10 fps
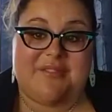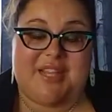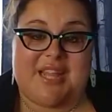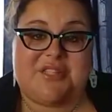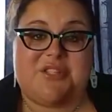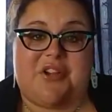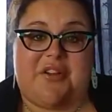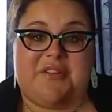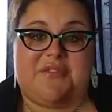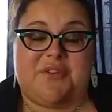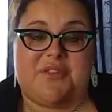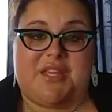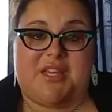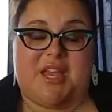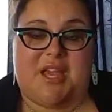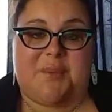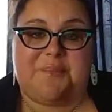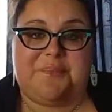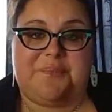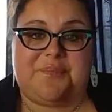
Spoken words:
Again, sorry for the